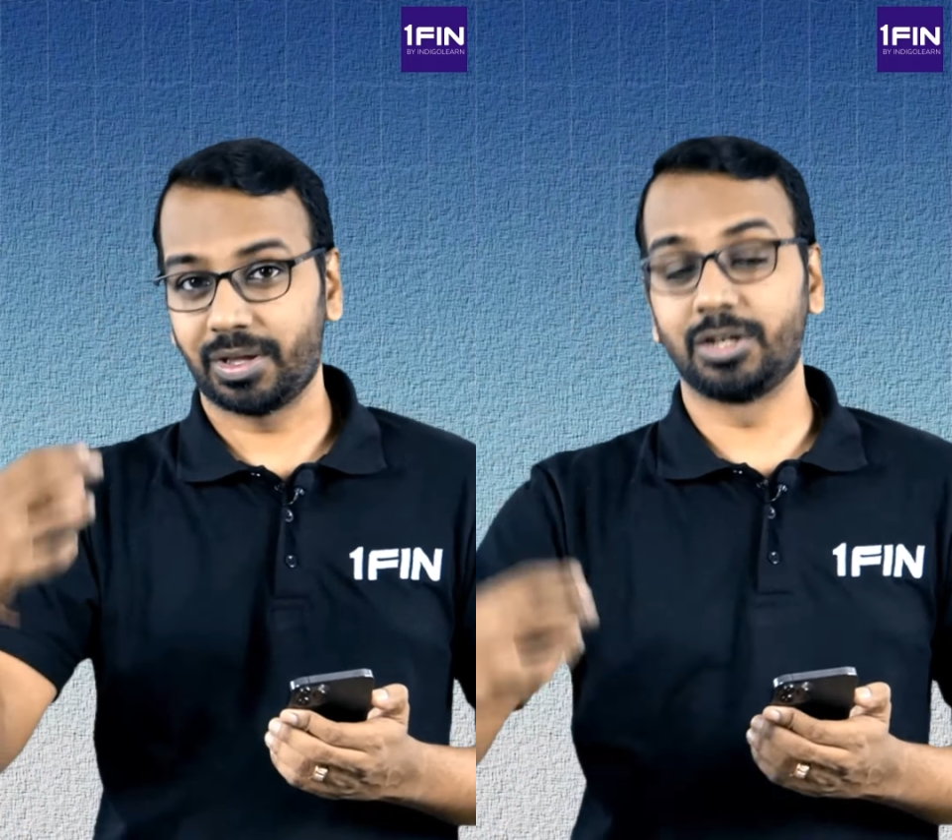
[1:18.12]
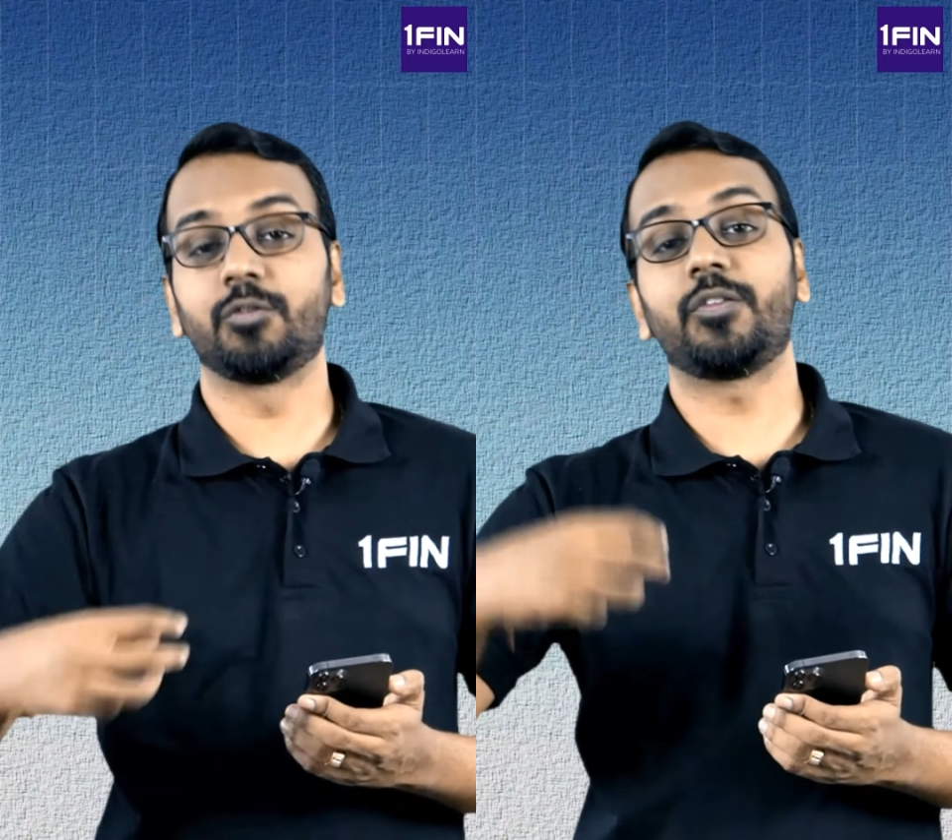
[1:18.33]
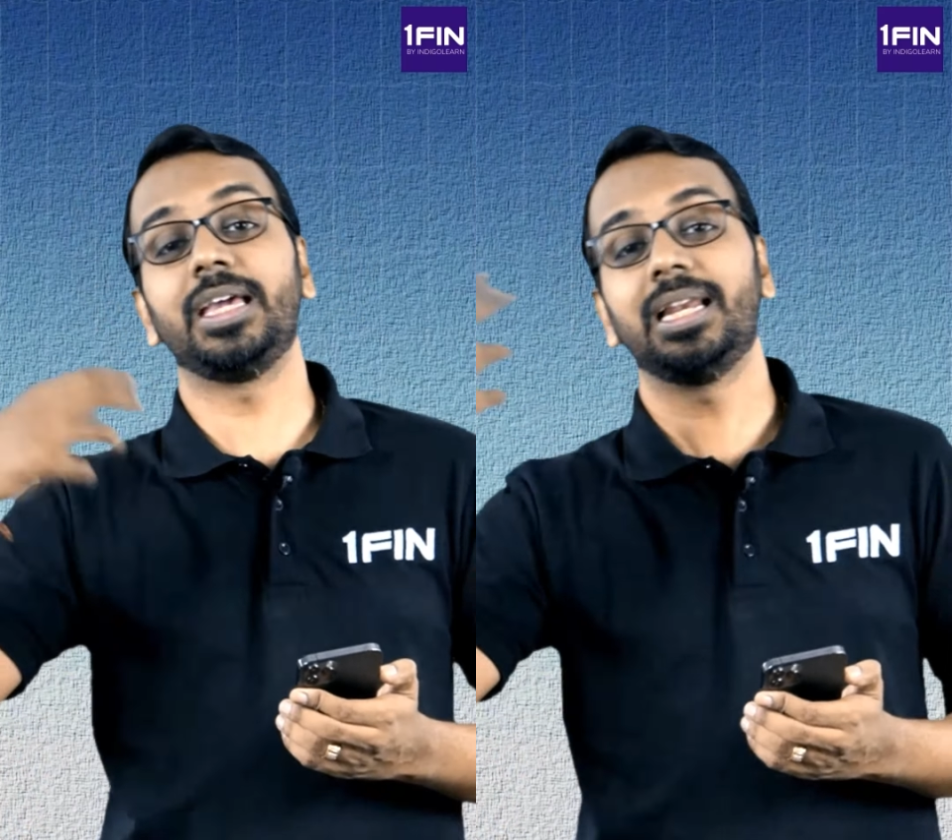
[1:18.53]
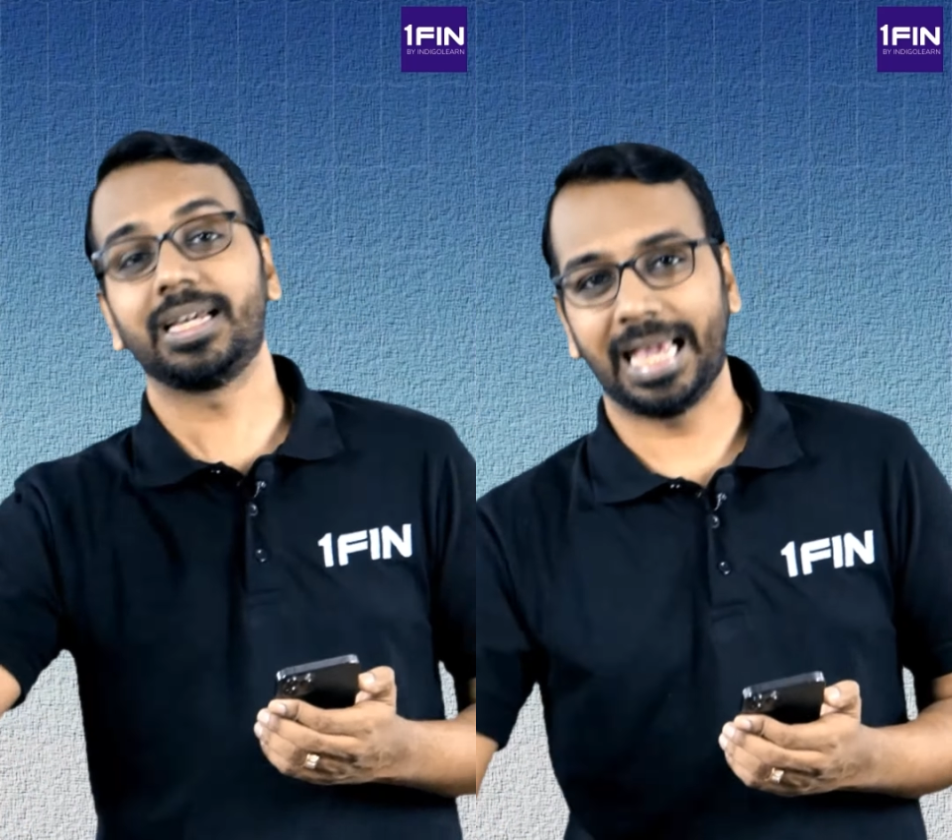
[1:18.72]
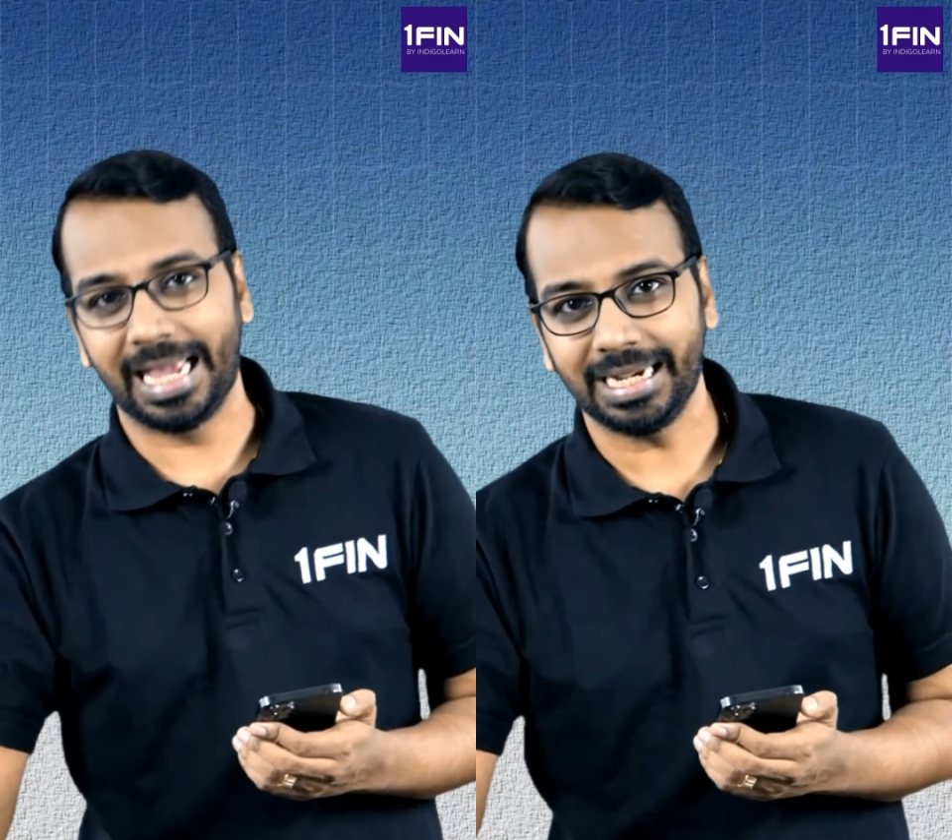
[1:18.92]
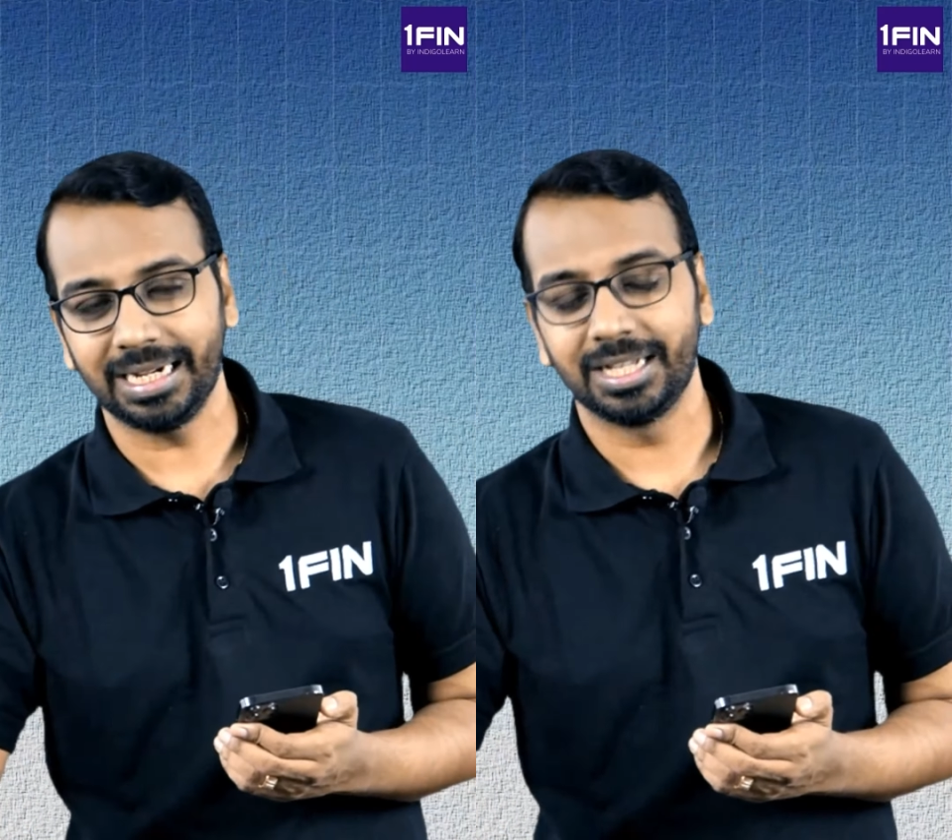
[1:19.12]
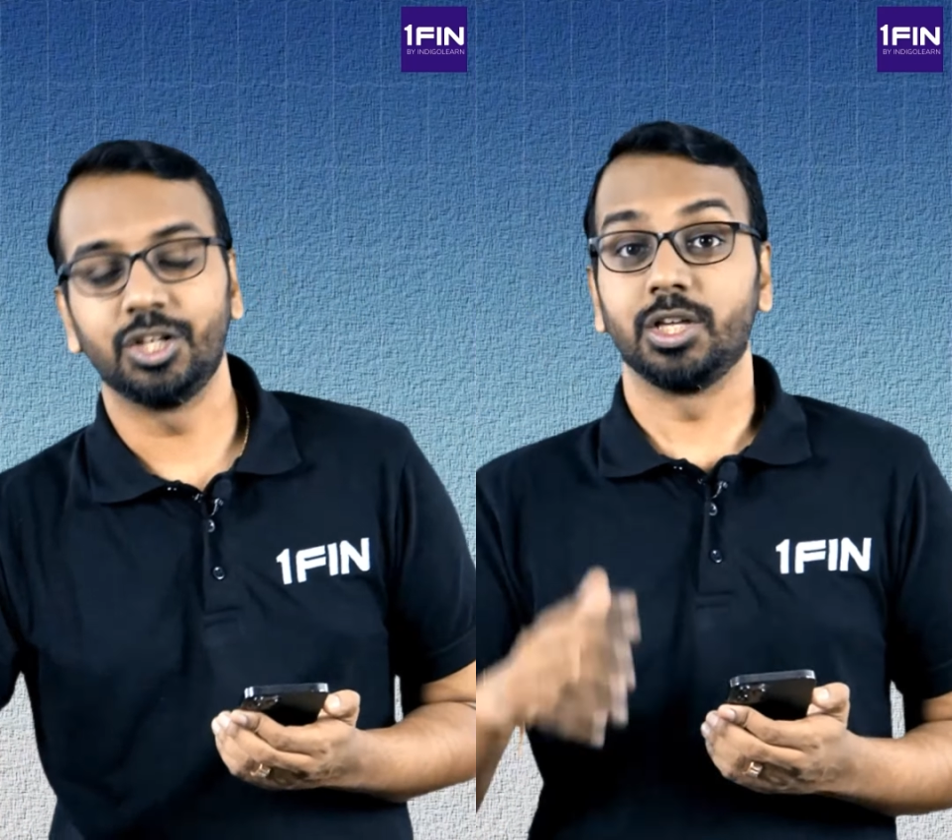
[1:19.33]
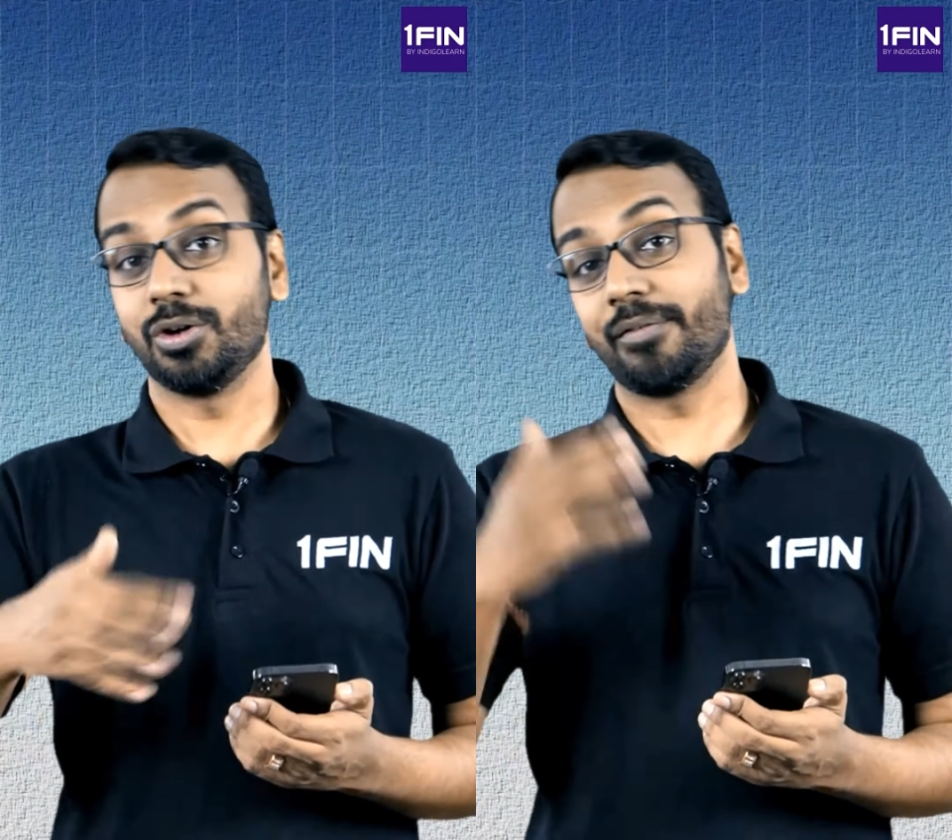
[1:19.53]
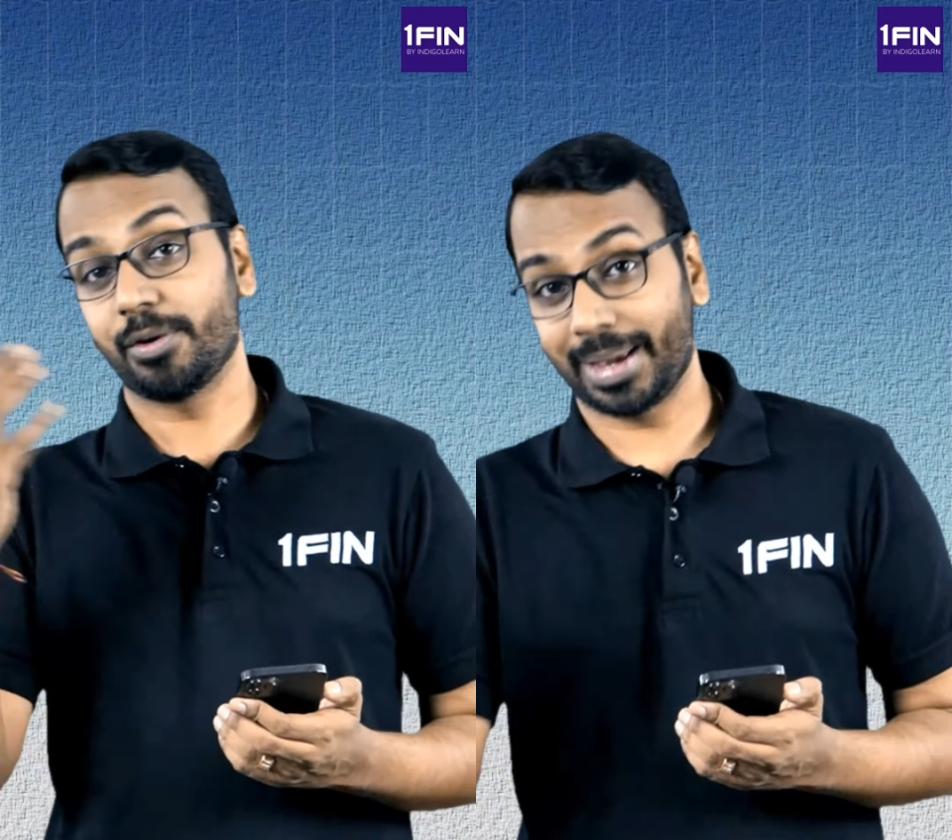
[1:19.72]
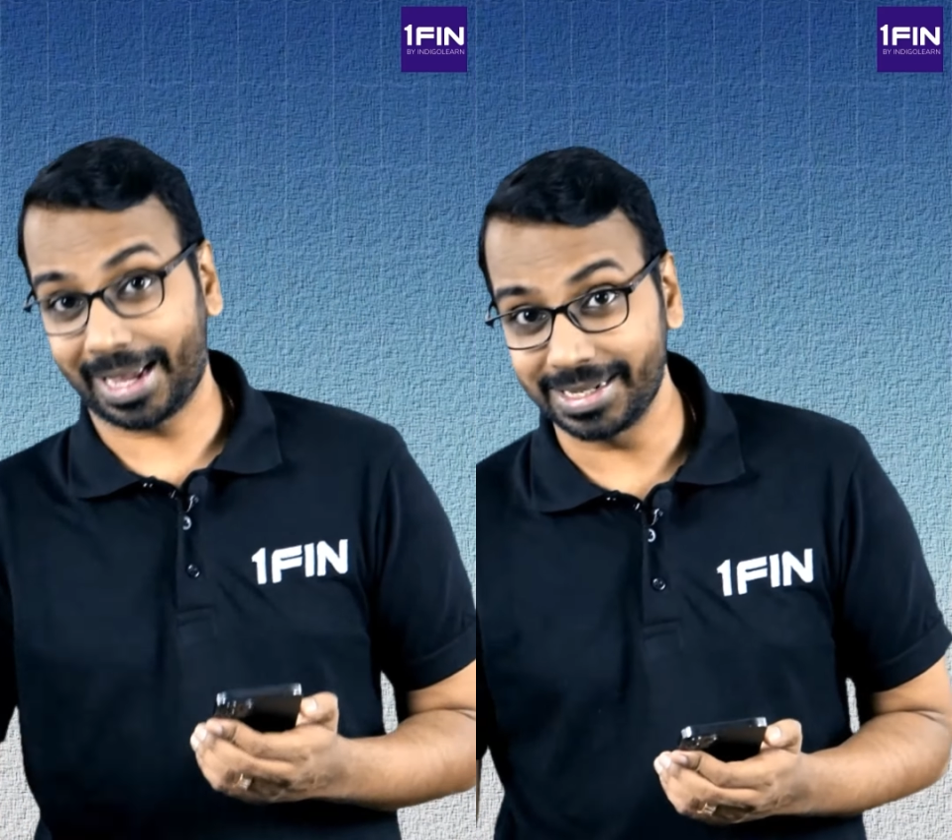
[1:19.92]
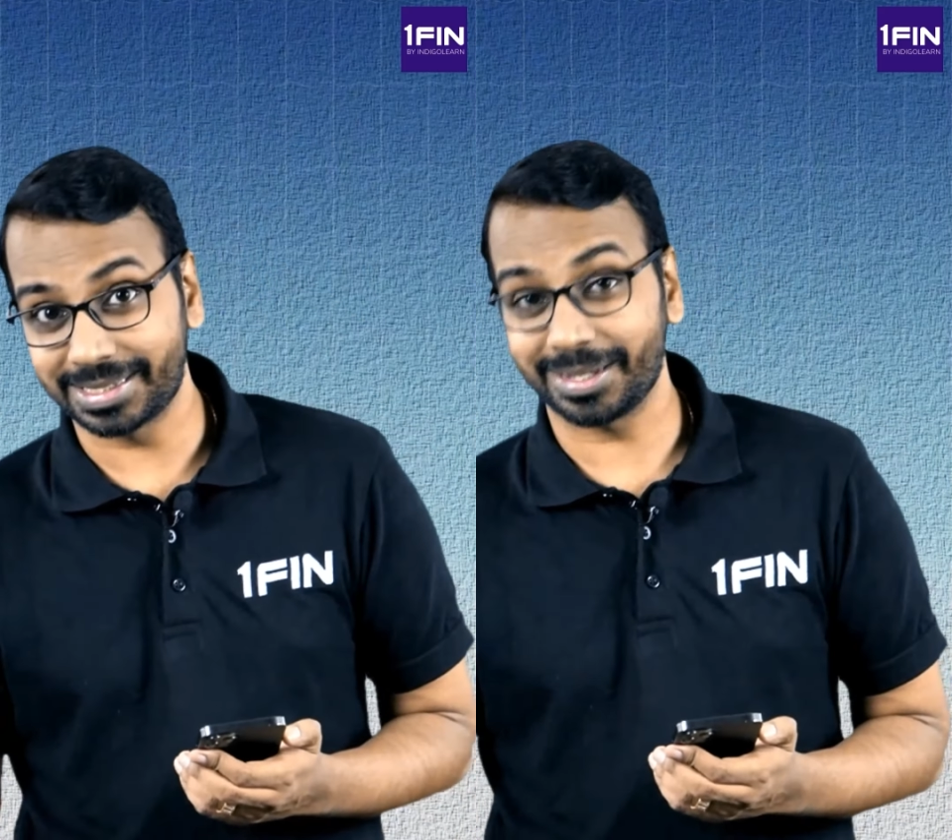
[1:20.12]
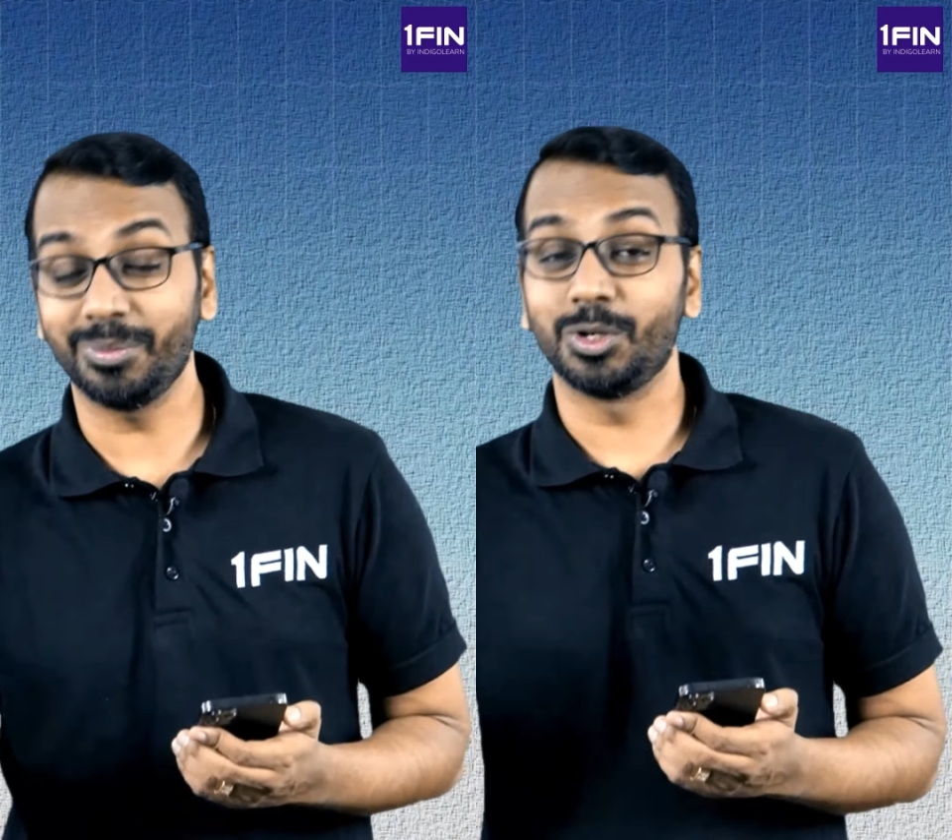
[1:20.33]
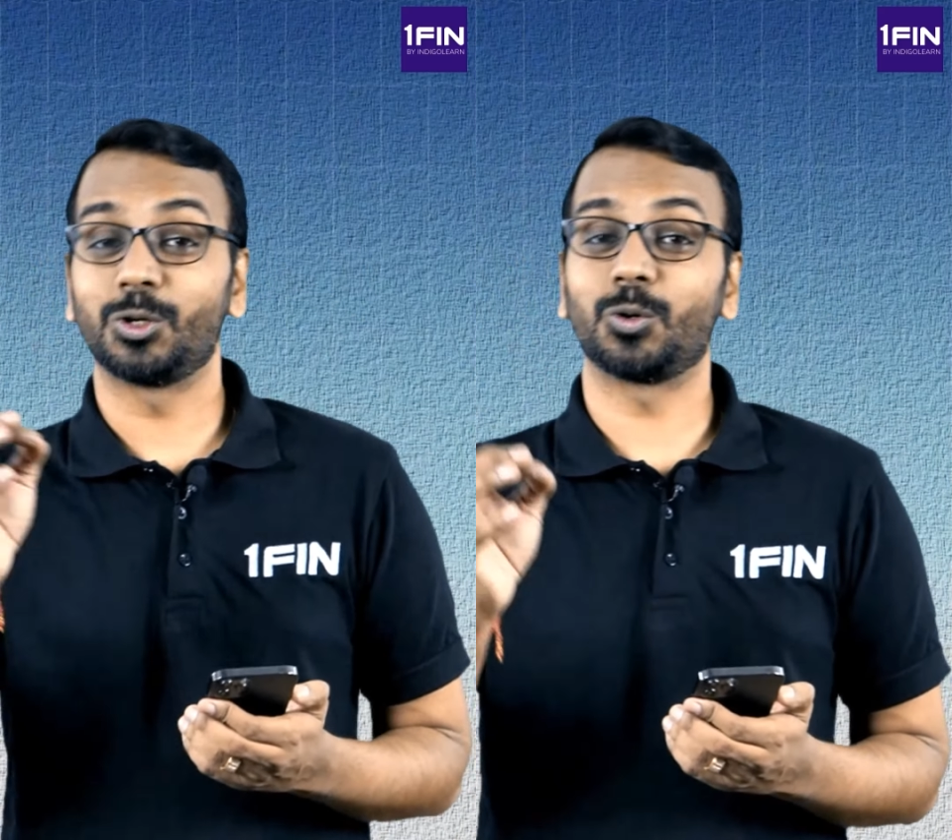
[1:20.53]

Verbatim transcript: when you fail again you have a mechanism